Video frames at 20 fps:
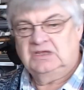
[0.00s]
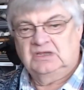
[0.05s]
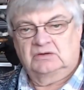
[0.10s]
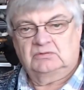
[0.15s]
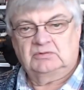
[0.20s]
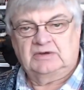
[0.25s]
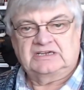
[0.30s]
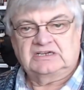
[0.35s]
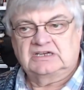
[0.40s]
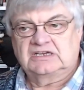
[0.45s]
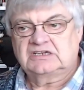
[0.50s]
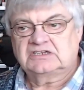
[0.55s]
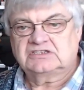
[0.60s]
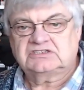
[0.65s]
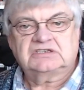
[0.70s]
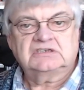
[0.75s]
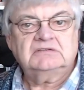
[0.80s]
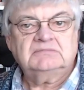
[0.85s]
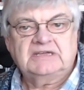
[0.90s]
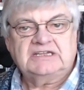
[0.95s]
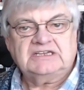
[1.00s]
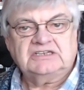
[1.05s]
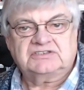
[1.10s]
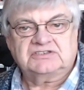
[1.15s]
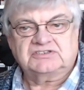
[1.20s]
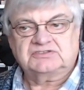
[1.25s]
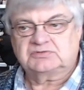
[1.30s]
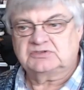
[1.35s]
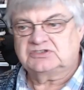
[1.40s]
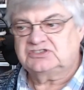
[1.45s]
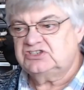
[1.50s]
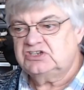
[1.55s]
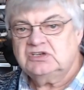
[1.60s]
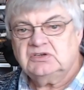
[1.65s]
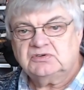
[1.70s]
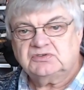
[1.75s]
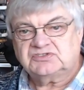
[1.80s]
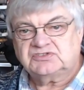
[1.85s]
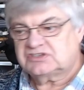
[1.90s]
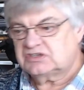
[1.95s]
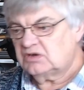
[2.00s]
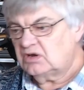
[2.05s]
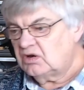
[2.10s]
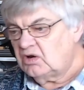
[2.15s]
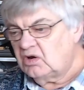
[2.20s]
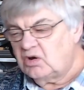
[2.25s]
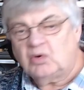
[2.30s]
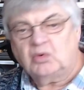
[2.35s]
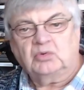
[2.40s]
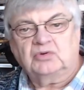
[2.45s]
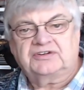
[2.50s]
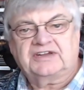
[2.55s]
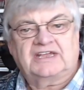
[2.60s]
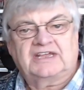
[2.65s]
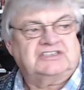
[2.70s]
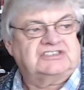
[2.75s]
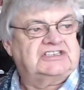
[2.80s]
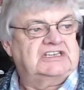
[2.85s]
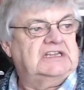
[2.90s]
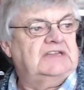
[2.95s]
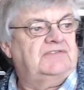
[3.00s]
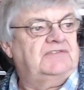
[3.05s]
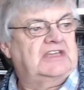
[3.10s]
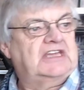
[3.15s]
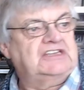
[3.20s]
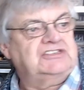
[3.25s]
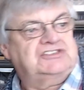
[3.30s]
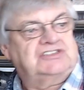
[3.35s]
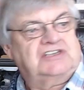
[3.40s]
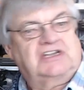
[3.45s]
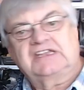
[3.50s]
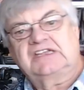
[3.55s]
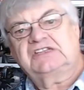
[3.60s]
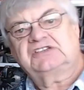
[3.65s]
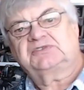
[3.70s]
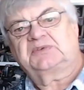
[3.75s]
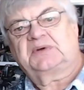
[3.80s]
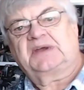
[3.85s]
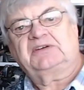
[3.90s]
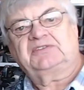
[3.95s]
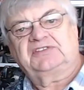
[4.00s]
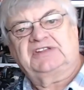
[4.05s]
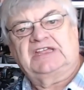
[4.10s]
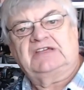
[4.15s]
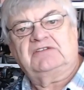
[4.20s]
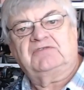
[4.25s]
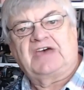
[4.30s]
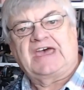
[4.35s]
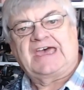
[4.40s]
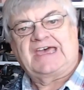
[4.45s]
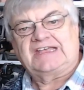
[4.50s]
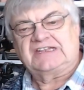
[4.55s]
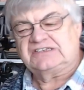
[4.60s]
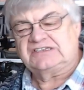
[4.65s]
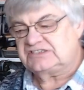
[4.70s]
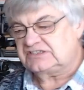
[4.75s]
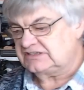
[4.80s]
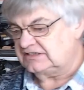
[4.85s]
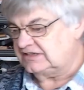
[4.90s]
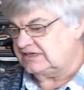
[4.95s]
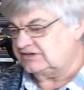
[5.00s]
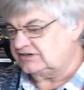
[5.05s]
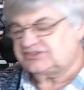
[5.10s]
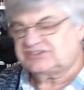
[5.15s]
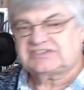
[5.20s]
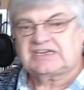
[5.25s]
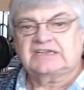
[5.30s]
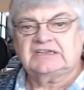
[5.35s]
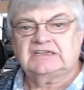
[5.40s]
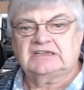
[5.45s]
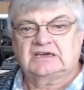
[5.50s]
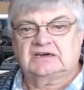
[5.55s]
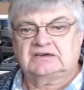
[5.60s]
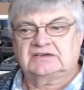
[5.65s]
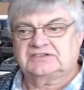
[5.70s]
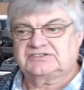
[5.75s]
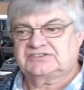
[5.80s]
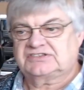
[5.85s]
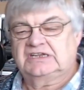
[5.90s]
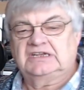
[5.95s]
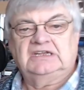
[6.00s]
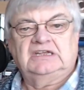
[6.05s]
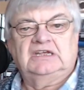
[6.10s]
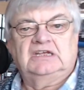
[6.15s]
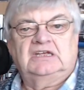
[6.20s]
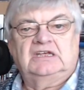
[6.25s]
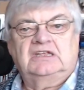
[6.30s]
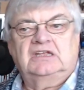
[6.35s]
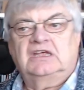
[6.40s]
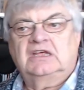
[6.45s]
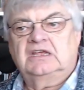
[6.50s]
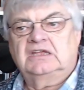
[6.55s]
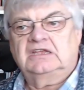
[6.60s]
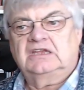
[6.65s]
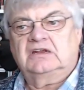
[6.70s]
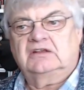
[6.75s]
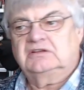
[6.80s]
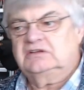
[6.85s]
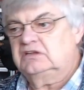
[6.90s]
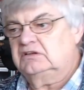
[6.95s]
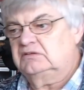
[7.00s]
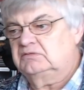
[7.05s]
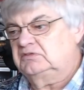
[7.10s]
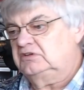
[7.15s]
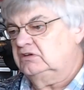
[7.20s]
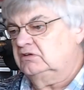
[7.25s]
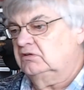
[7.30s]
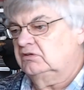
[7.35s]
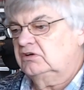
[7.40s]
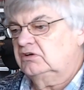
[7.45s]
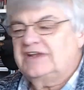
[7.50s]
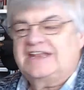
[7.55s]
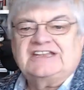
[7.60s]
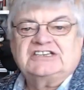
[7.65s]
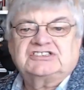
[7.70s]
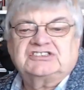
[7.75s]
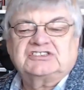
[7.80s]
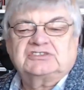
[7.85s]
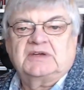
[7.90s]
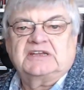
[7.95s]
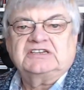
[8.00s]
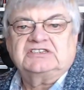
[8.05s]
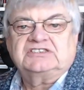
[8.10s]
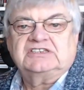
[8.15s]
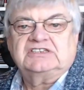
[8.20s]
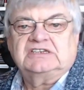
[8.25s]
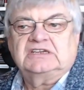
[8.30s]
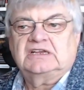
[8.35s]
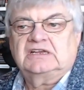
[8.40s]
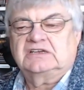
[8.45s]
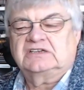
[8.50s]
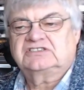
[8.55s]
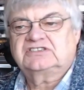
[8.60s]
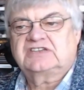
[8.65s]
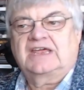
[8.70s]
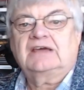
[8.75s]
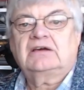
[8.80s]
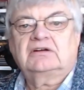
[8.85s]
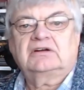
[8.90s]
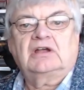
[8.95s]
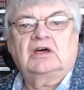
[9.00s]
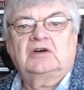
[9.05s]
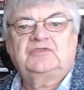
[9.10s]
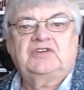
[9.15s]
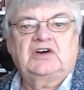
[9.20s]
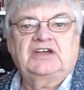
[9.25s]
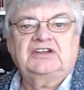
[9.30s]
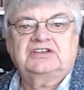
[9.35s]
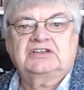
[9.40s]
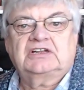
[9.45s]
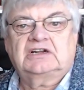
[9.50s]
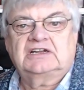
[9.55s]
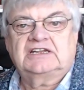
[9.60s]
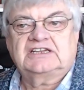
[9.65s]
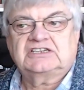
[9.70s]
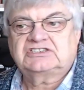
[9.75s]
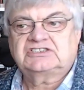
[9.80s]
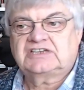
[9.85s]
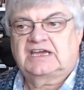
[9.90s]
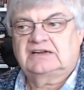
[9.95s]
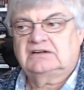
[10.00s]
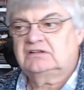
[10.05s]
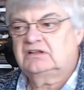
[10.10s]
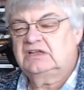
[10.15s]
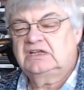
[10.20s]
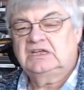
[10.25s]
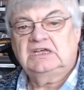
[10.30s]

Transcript: when 2 meters was used all day, TV engineers were out in their vans, their state cars. You're on S20, and say, I'll find a clear channel.